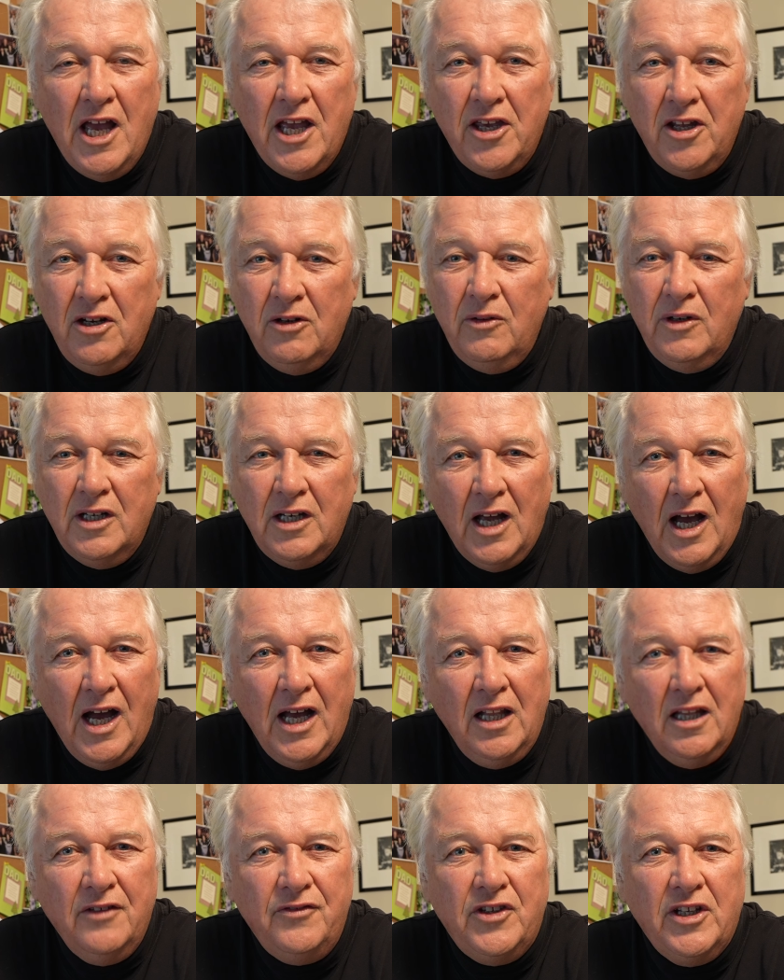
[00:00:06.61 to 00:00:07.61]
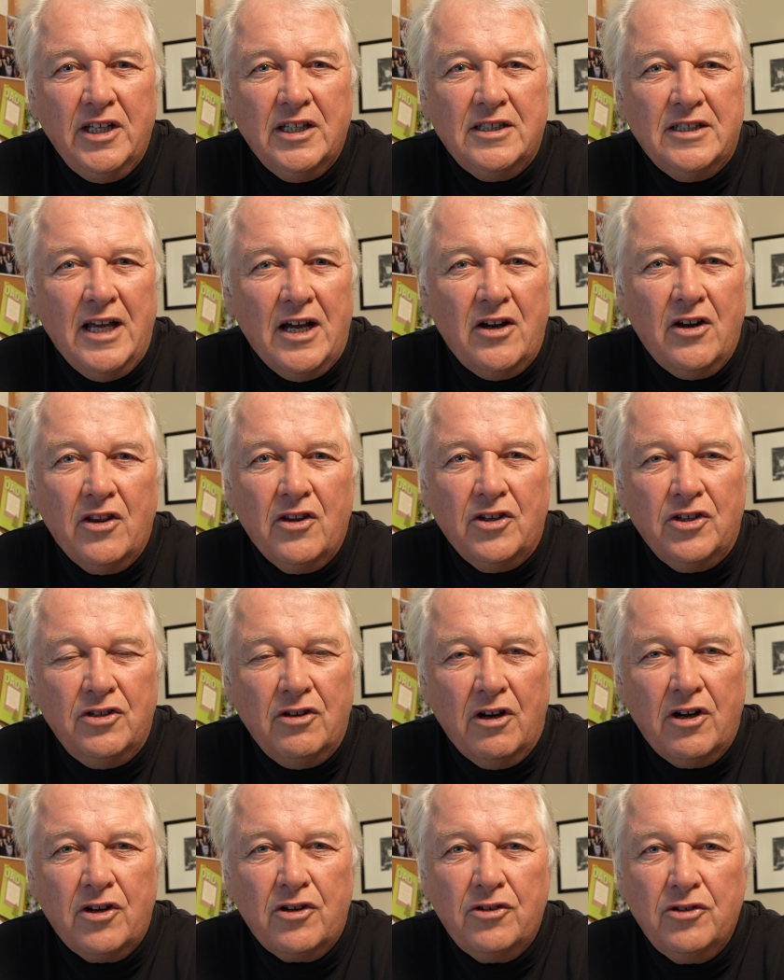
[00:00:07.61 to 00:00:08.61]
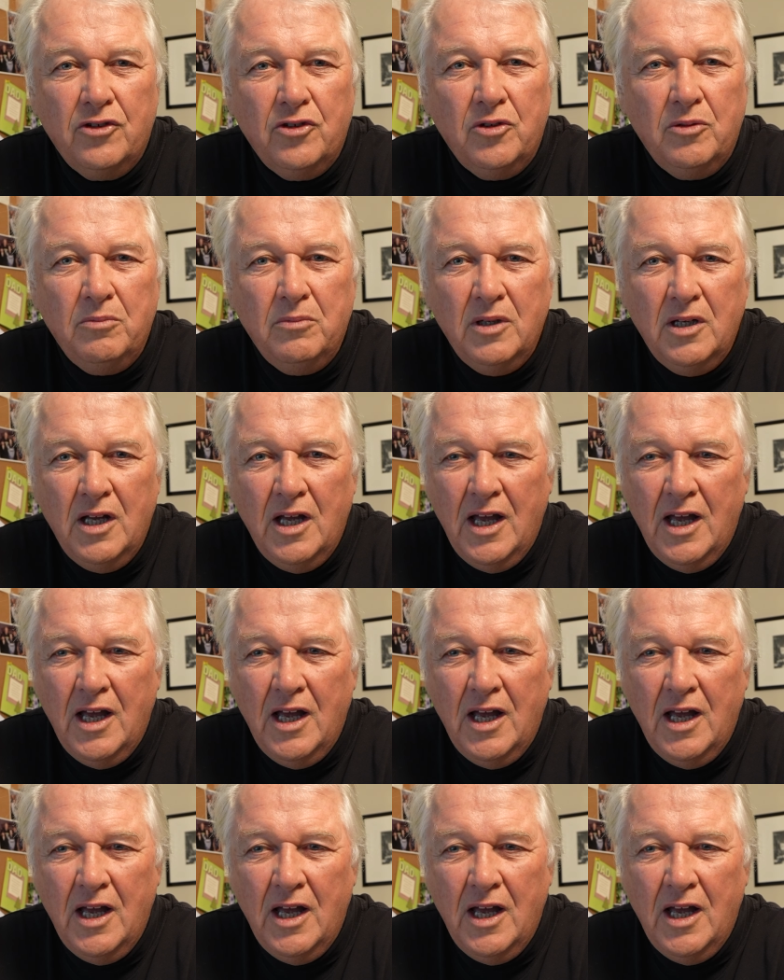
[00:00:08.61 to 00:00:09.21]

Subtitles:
You know what? I love to get down to the darkroom.